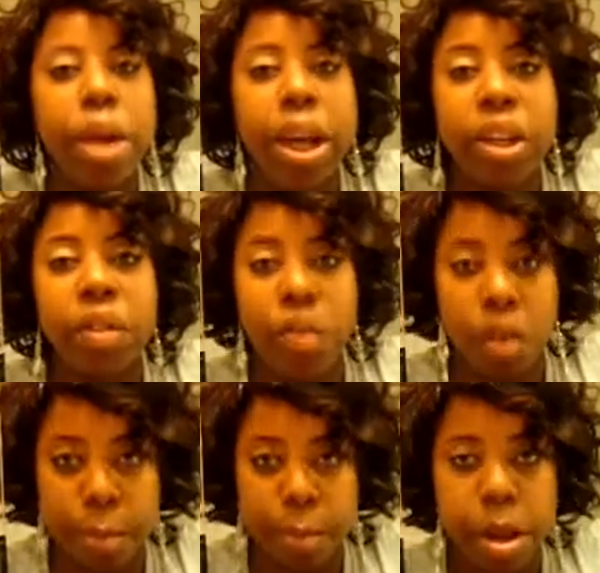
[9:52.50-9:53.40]
They range
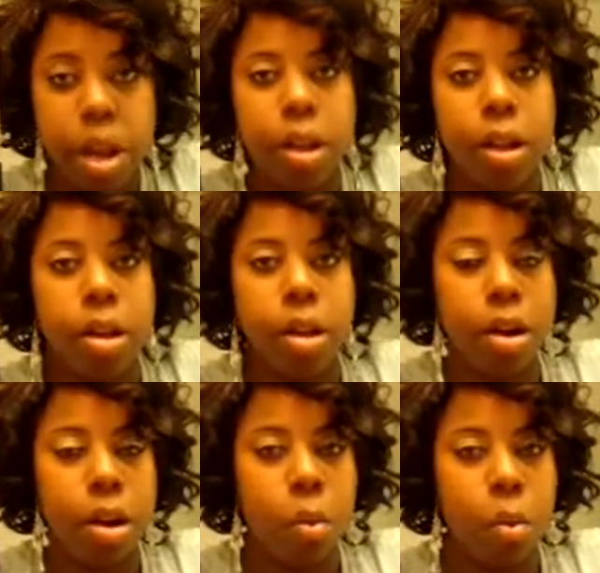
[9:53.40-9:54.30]
from
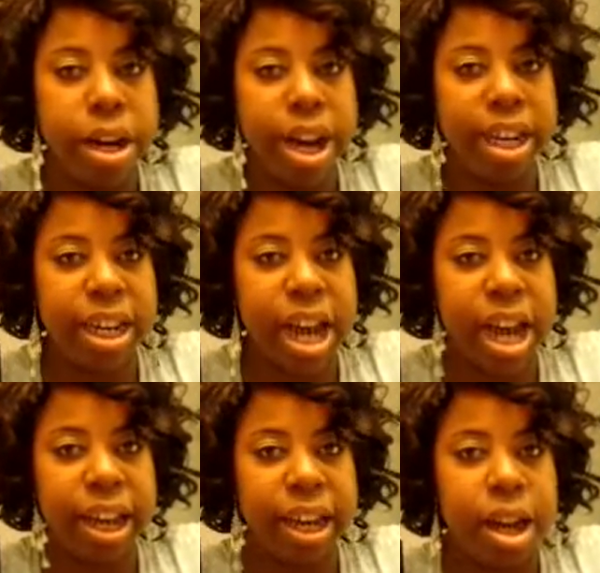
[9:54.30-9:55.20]

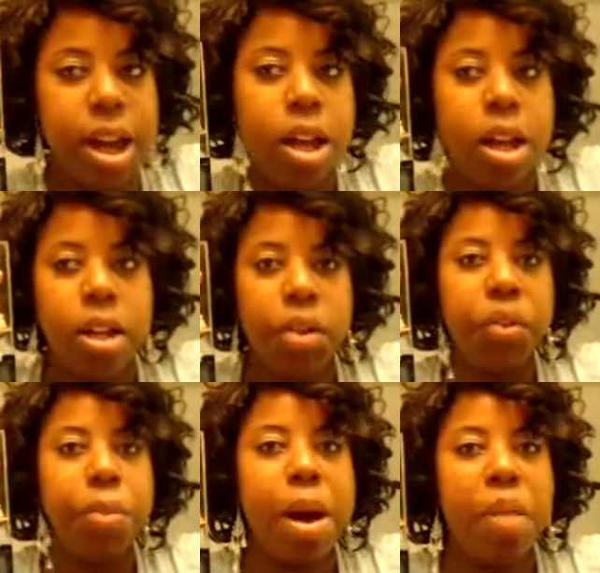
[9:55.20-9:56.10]
$1.99
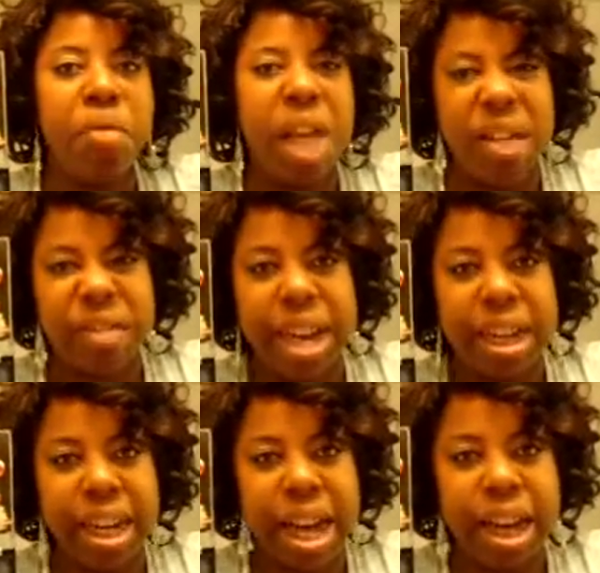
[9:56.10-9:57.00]
to about
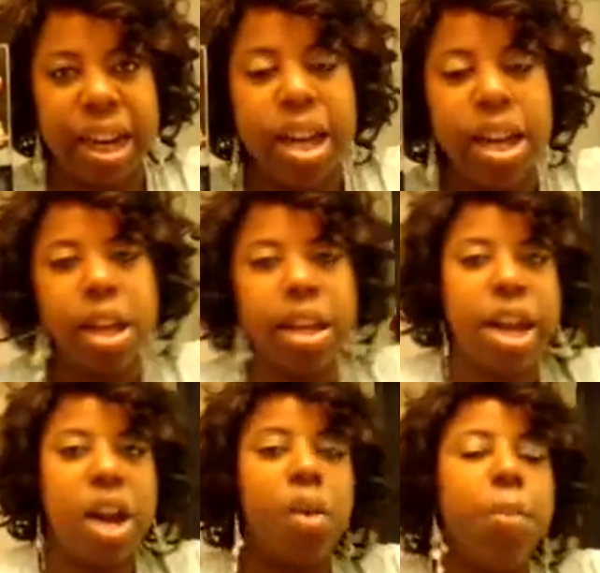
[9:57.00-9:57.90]
$5.99.
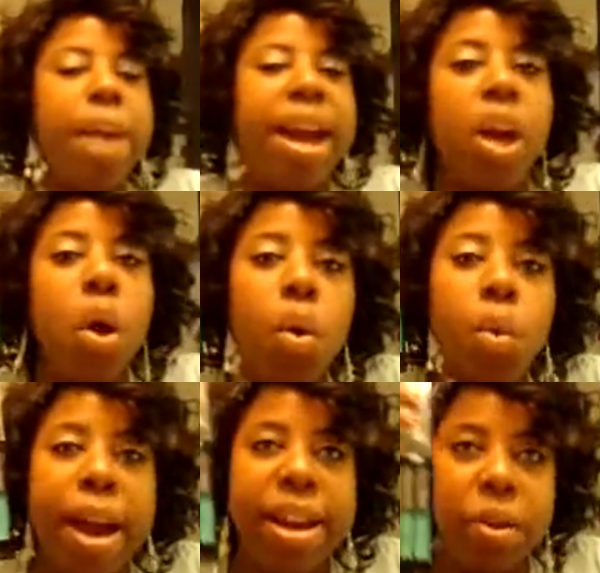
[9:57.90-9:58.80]
Now, back
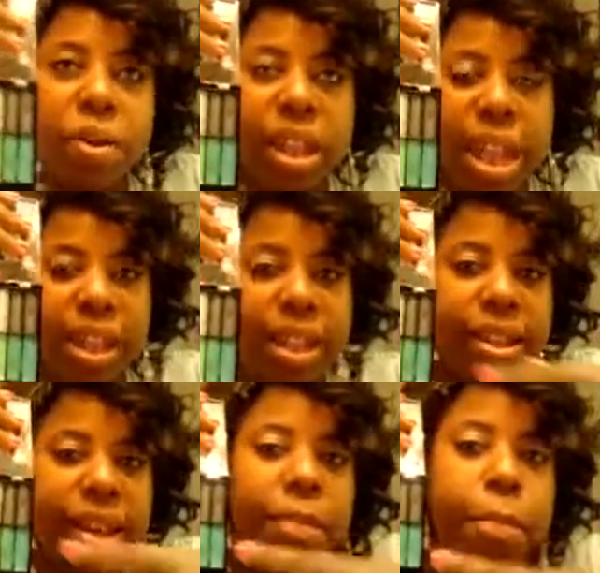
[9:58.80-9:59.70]
home, I noticed
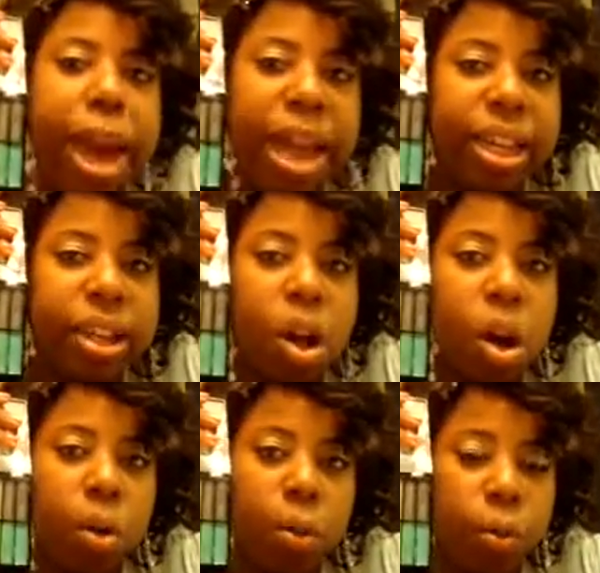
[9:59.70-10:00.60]
that the same
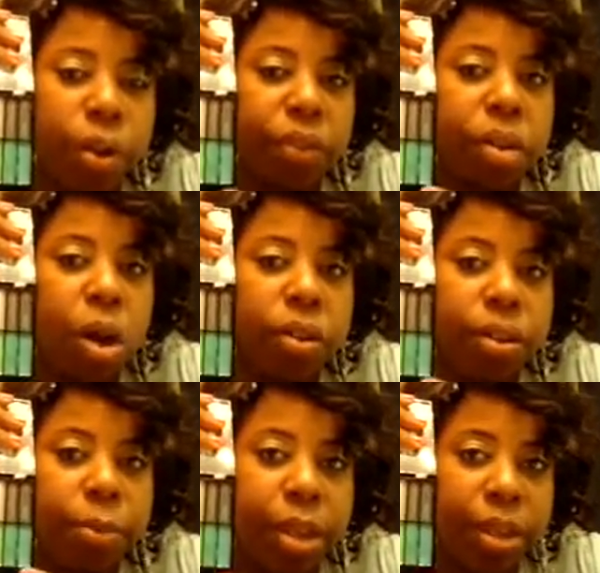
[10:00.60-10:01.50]
palette would have
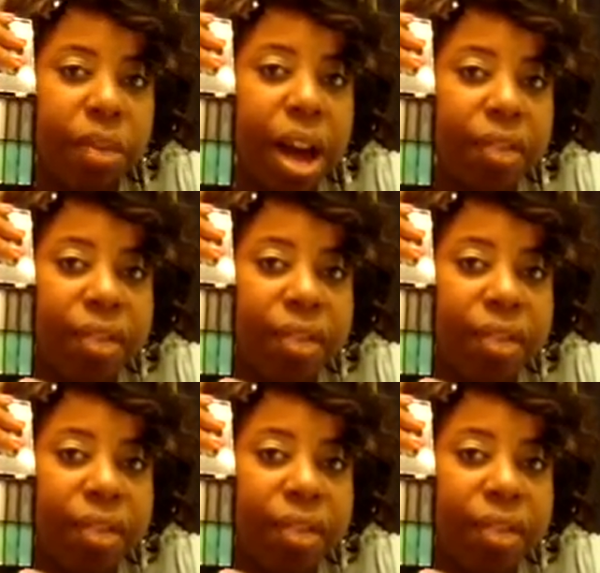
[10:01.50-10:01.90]
cost me